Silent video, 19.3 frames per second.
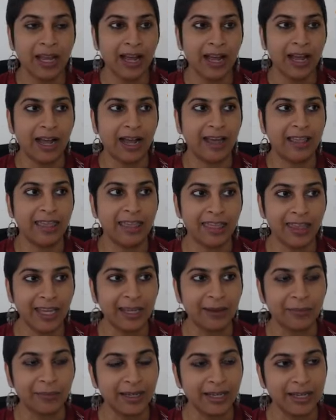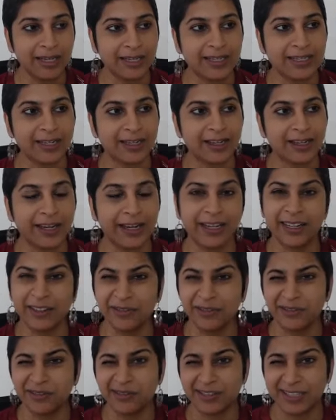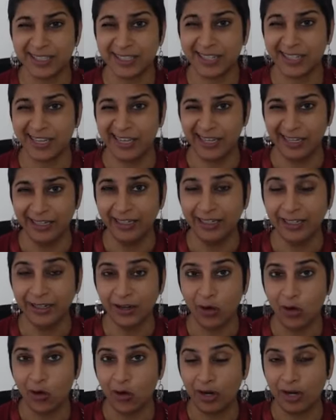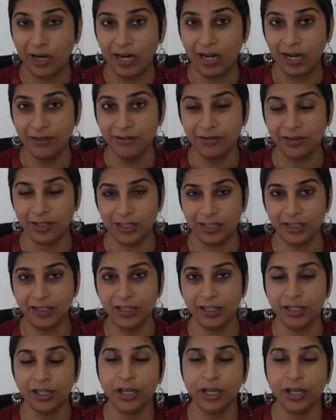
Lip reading: A theme is a kind of skin or cover